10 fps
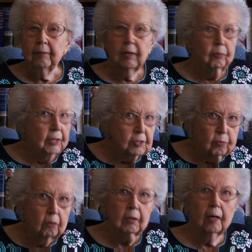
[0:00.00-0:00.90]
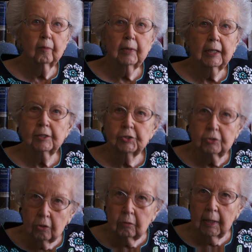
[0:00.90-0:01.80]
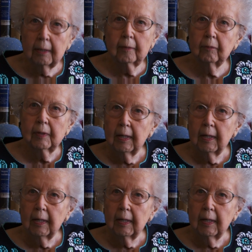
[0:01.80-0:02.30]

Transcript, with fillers: the priest won't come because you don't have